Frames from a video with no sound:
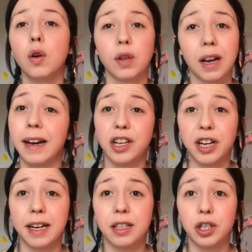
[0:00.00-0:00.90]
other lighter
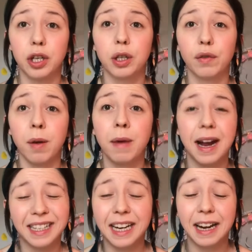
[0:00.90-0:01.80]
shades to choose from.
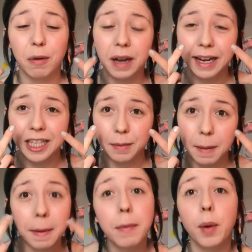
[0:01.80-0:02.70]
Ideally, I would like it to be a
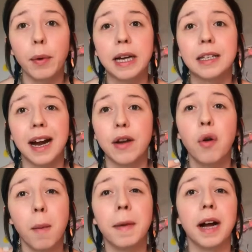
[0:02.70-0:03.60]
bit more brighter and
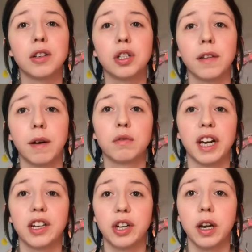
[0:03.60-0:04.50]
not match the
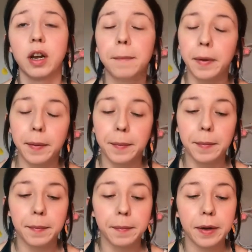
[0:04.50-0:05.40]
foundation. But,
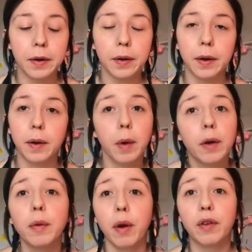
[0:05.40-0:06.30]
you know,
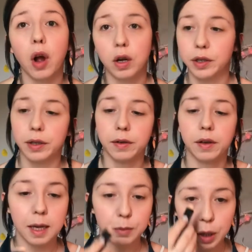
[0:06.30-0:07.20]
work with what I've got.
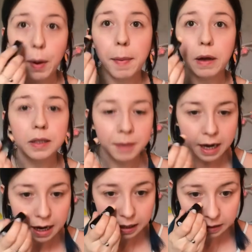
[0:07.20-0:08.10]
So I'm just going to pop that under
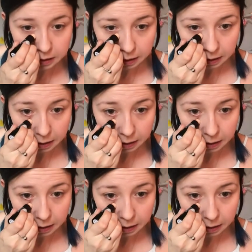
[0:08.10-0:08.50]
my eyes.